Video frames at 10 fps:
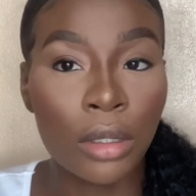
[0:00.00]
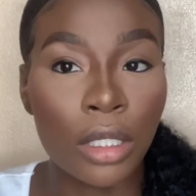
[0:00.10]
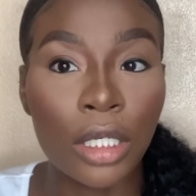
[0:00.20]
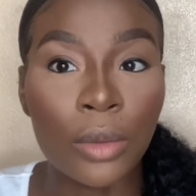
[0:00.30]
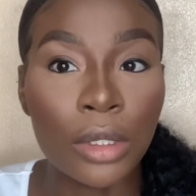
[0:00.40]

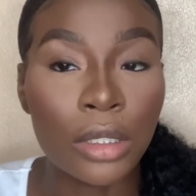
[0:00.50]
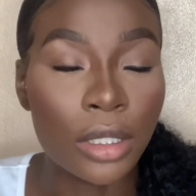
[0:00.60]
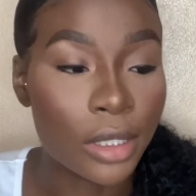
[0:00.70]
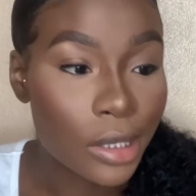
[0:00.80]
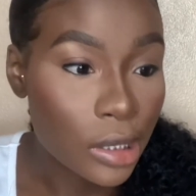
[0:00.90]
It will
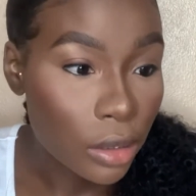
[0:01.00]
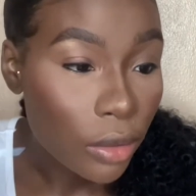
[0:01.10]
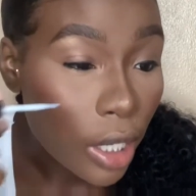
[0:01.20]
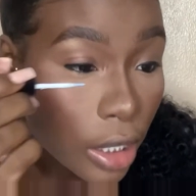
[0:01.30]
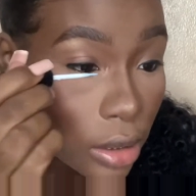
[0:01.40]
just stick
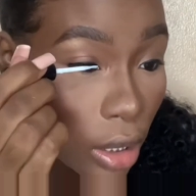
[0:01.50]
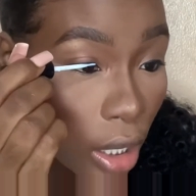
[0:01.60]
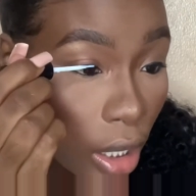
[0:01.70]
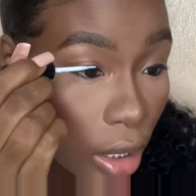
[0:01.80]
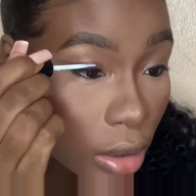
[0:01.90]
right
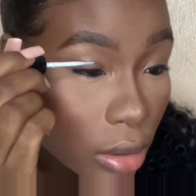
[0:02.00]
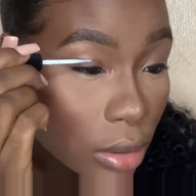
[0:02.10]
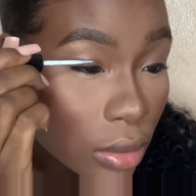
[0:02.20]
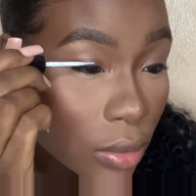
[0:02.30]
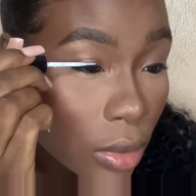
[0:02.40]
on
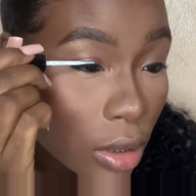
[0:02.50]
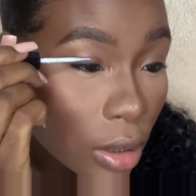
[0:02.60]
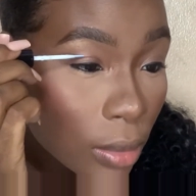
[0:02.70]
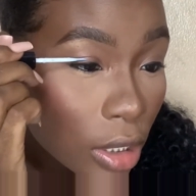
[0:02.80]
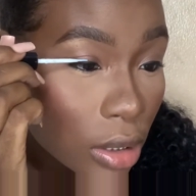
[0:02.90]
when you
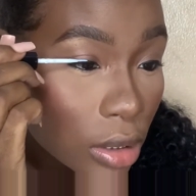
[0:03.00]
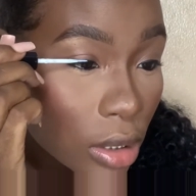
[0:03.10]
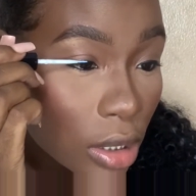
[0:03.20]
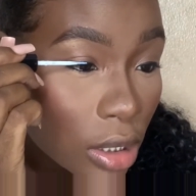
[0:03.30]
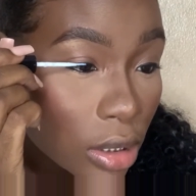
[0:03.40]
apply it to
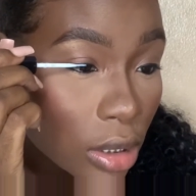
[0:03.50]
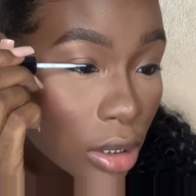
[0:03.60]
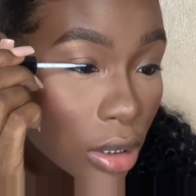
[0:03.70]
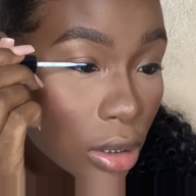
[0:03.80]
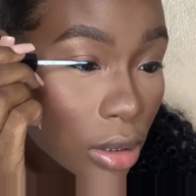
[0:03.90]
your lash
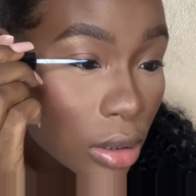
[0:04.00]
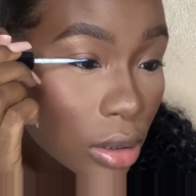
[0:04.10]
line.